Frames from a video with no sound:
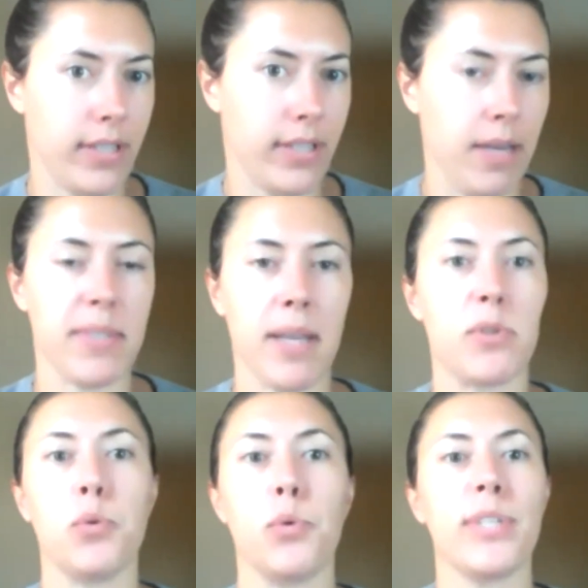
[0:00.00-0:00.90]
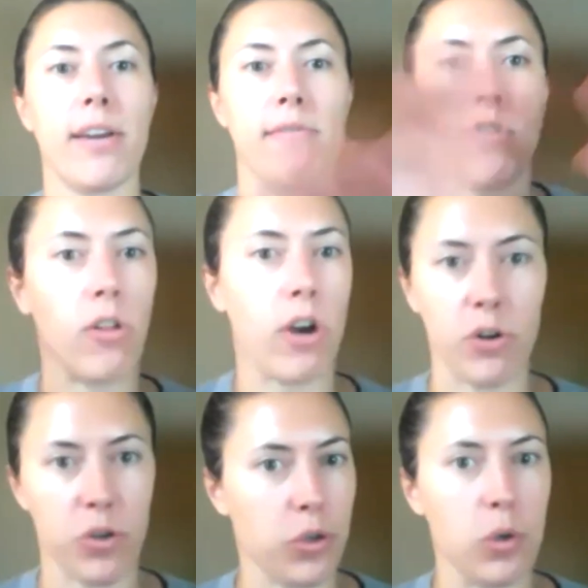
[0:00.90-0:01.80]
TeamSTEPPS tools out of the
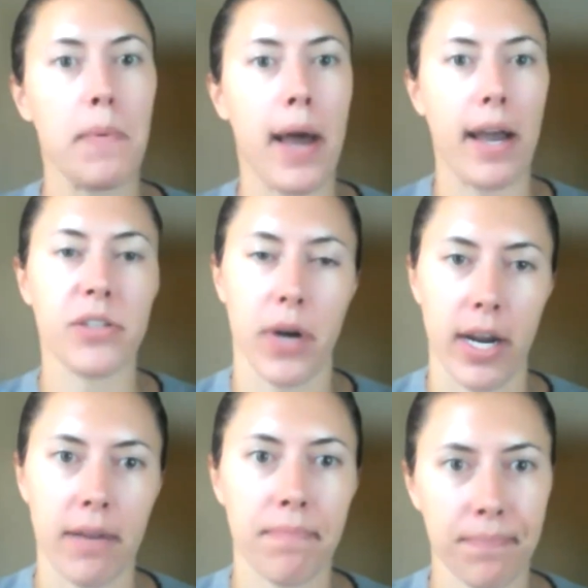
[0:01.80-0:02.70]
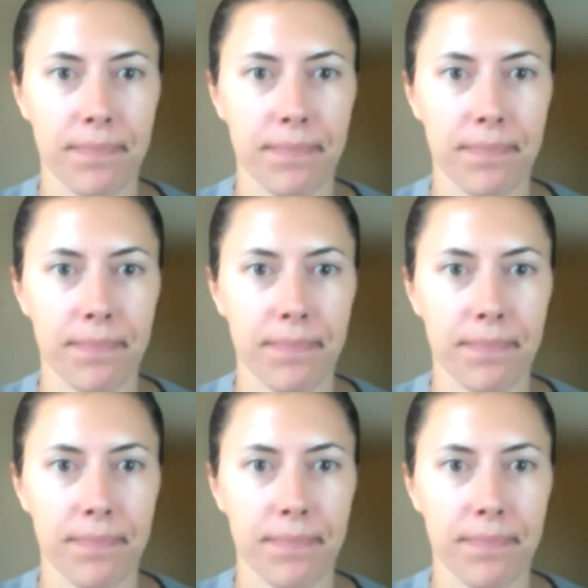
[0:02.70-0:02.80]
larger toolbox mm-hmm. right mm-hmm.